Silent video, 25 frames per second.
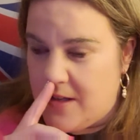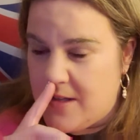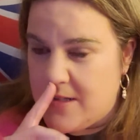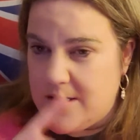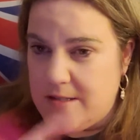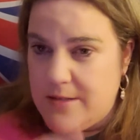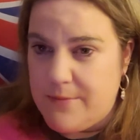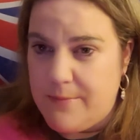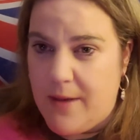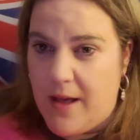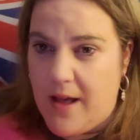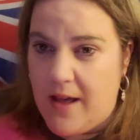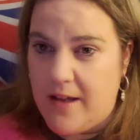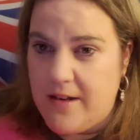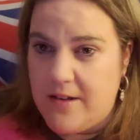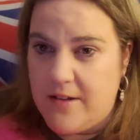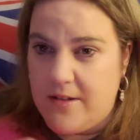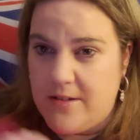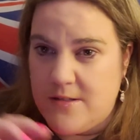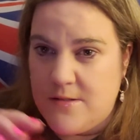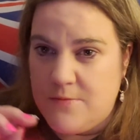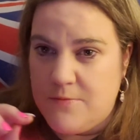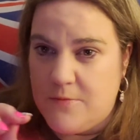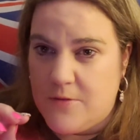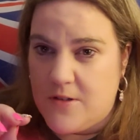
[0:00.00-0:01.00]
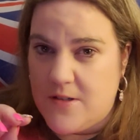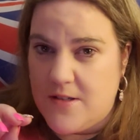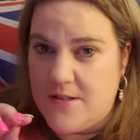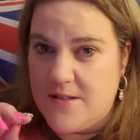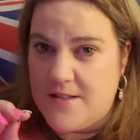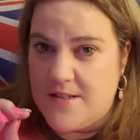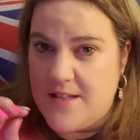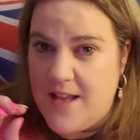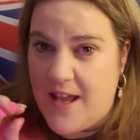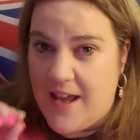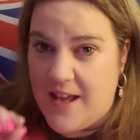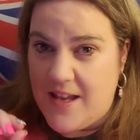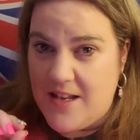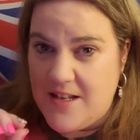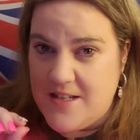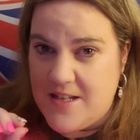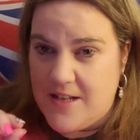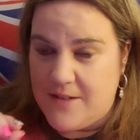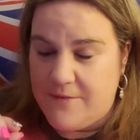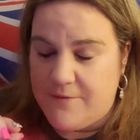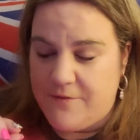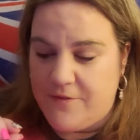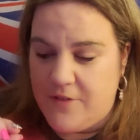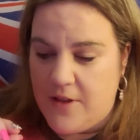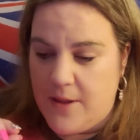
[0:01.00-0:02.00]
tomatoes was
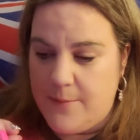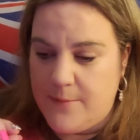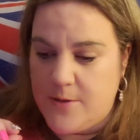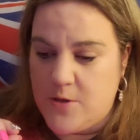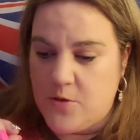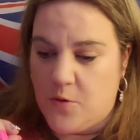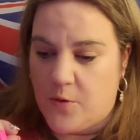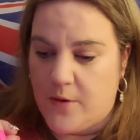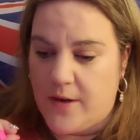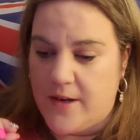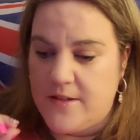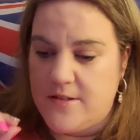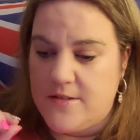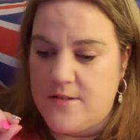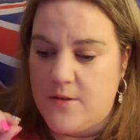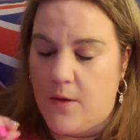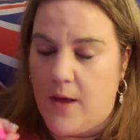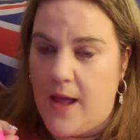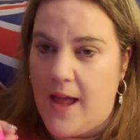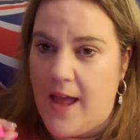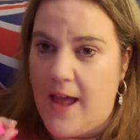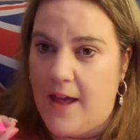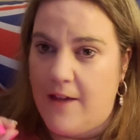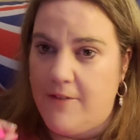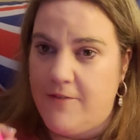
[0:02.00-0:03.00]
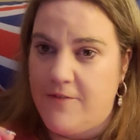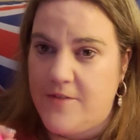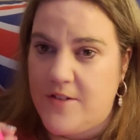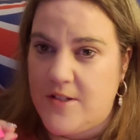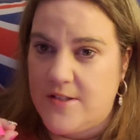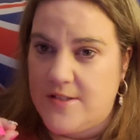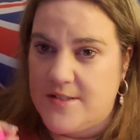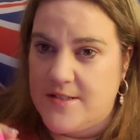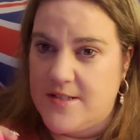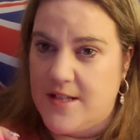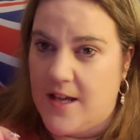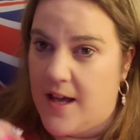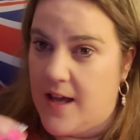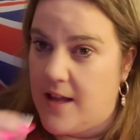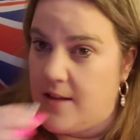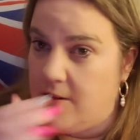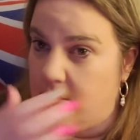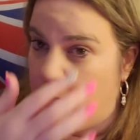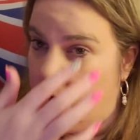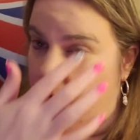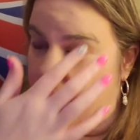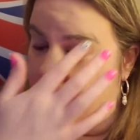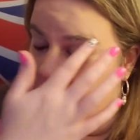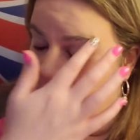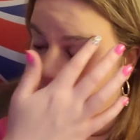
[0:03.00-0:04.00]
anti-inflammatory so i have to start
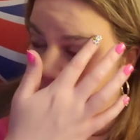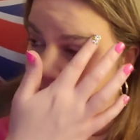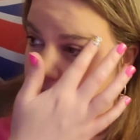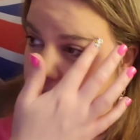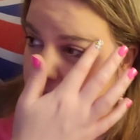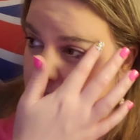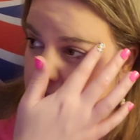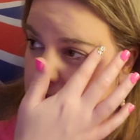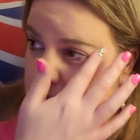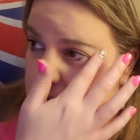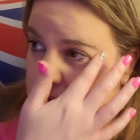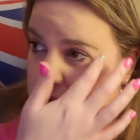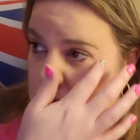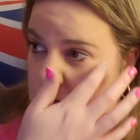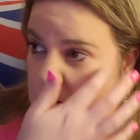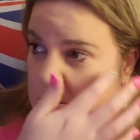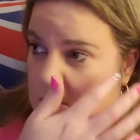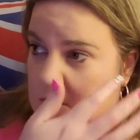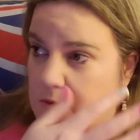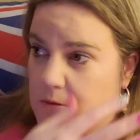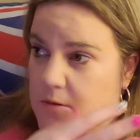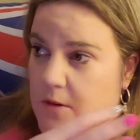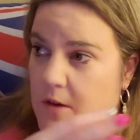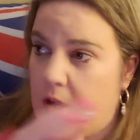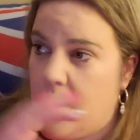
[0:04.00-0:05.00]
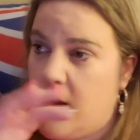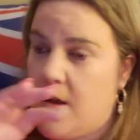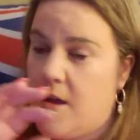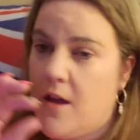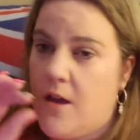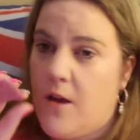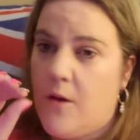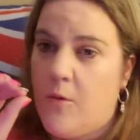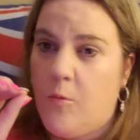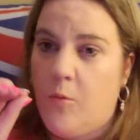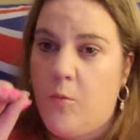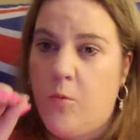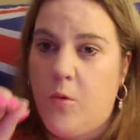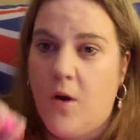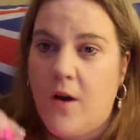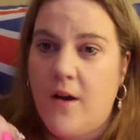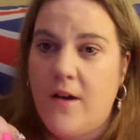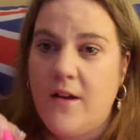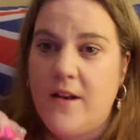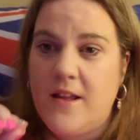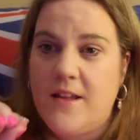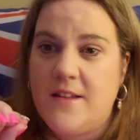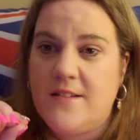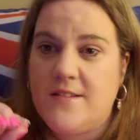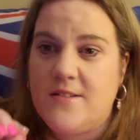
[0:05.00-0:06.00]
looking into
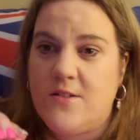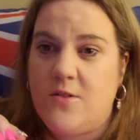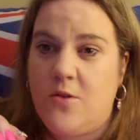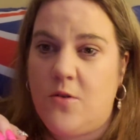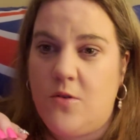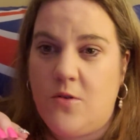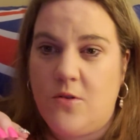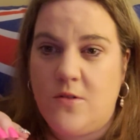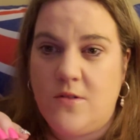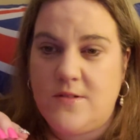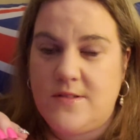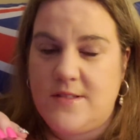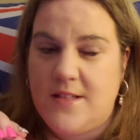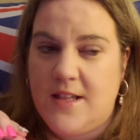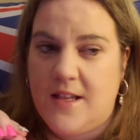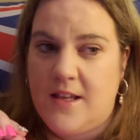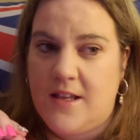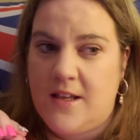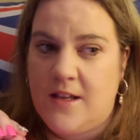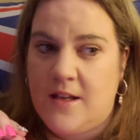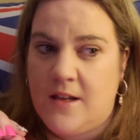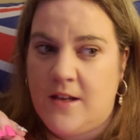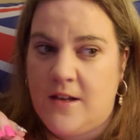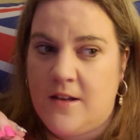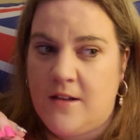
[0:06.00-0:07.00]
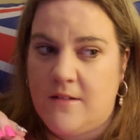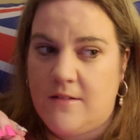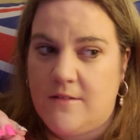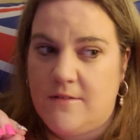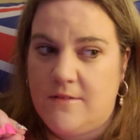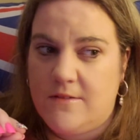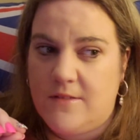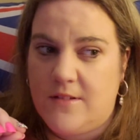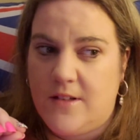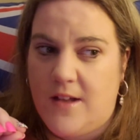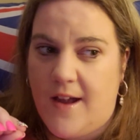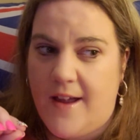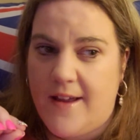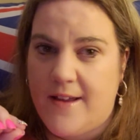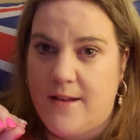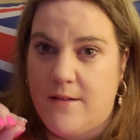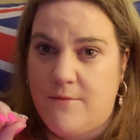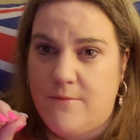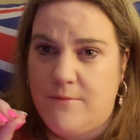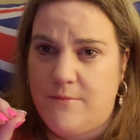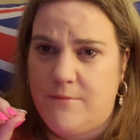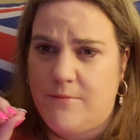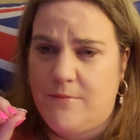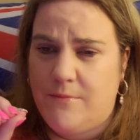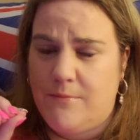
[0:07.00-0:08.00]
what is causing like
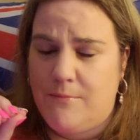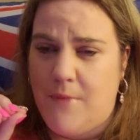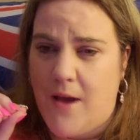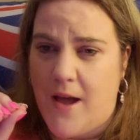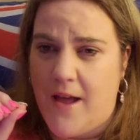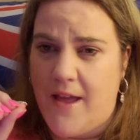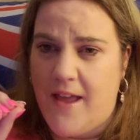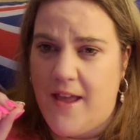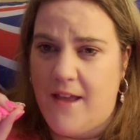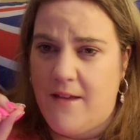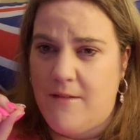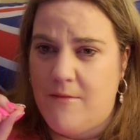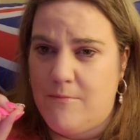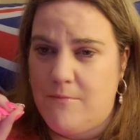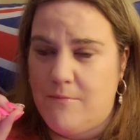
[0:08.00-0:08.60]
my